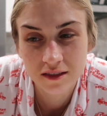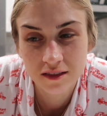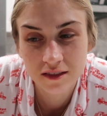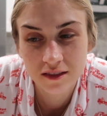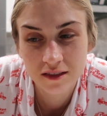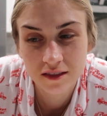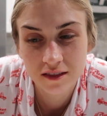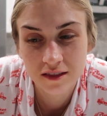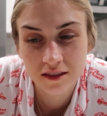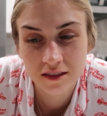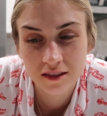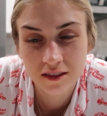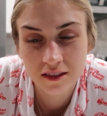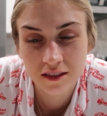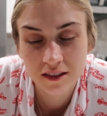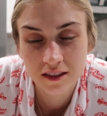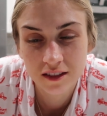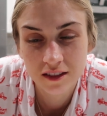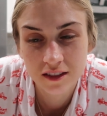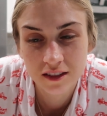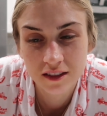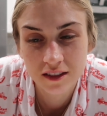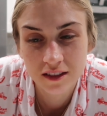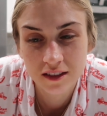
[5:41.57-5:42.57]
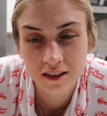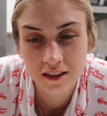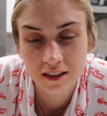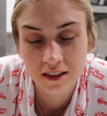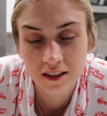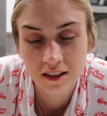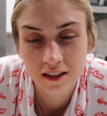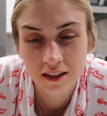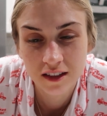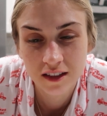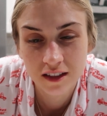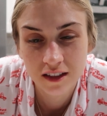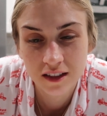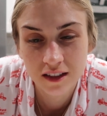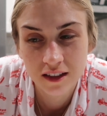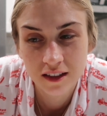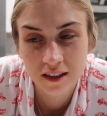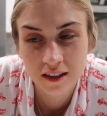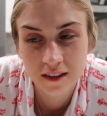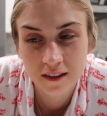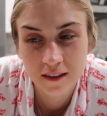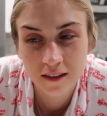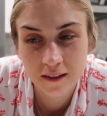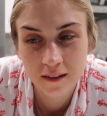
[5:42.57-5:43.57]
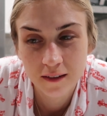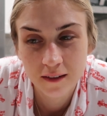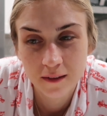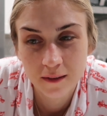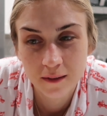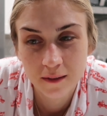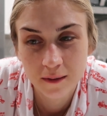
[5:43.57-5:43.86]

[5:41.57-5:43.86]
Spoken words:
(silence)